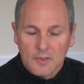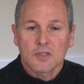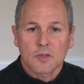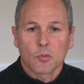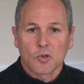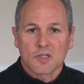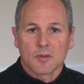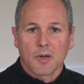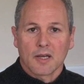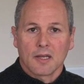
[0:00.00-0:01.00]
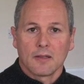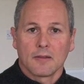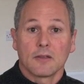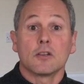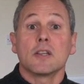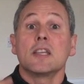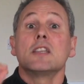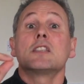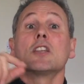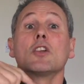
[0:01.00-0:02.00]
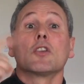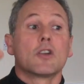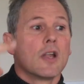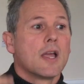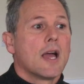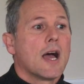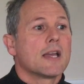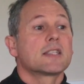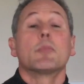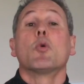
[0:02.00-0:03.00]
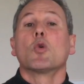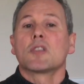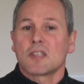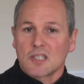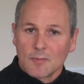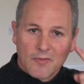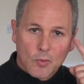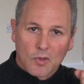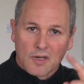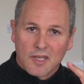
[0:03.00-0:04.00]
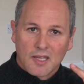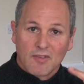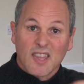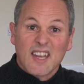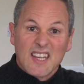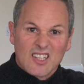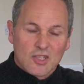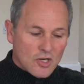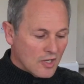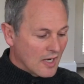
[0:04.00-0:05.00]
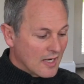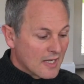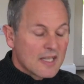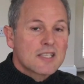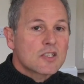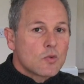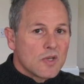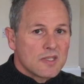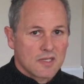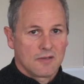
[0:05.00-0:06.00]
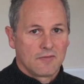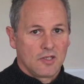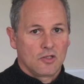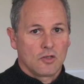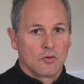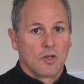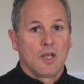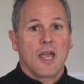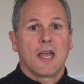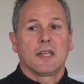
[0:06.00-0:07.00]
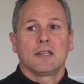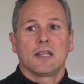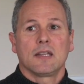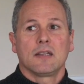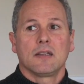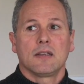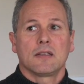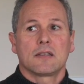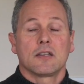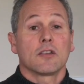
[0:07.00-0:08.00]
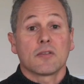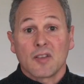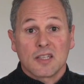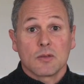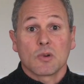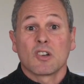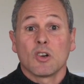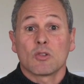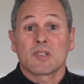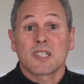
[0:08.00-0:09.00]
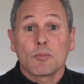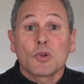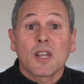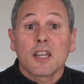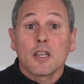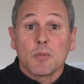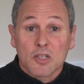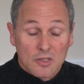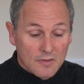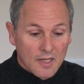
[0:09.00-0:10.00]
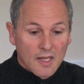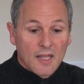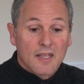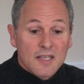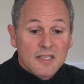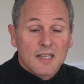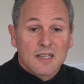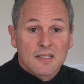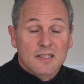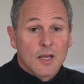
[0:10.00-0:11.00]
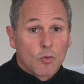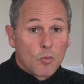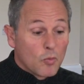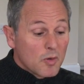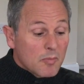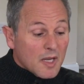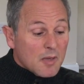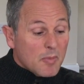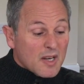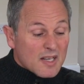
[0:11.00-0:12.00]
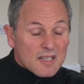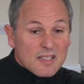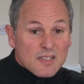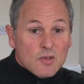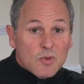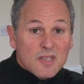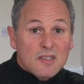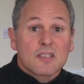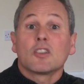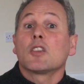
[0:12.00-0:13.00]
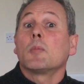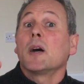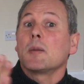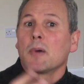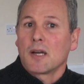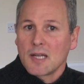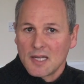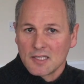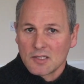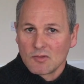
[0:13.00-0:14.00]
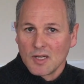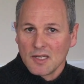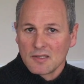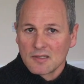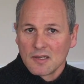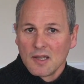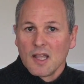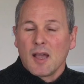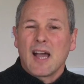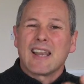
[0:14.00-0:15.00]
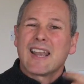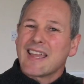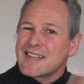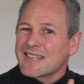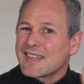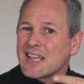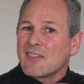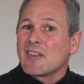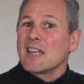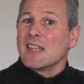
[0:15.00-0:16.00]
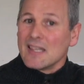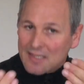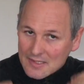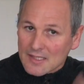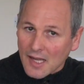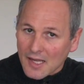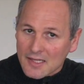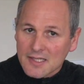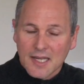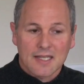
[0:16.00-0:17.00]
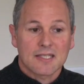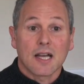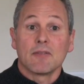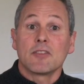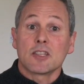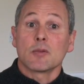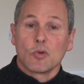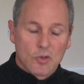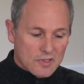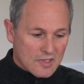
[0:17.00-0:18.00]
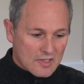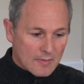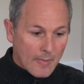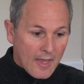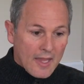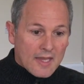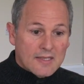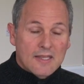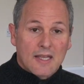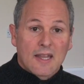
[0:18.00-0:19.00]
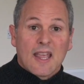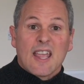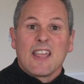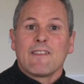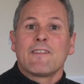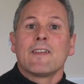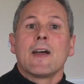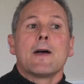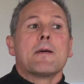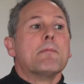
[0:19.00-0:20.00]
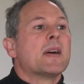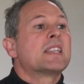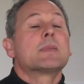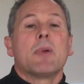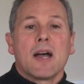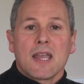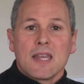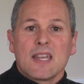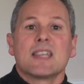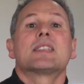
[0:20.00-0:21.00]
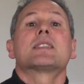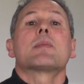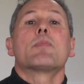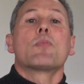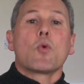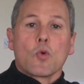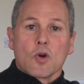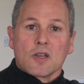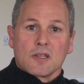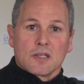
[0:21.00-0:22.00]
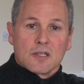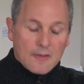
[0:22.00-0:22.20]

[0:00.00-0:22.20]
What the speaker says: supports the body. There is another support system, if you want to think of it, that internal squeezing of tissue, and it's another fancy word called reciprocal inhibition. The idea is that when one body part squeezes, another body part has to release. I'd like to think of it in this context of the support system, is that if my spine is supported